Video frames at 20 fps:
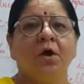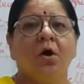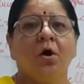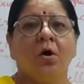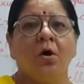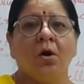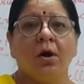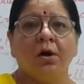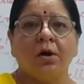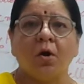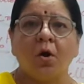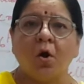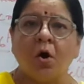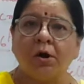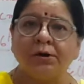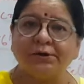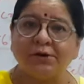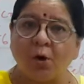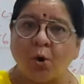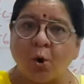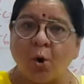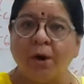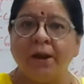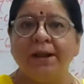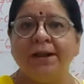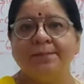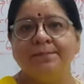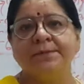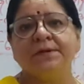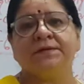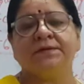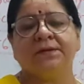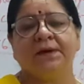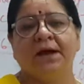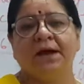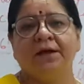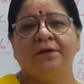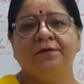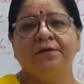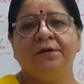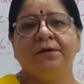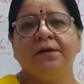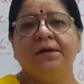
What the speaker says: or hot oil massage,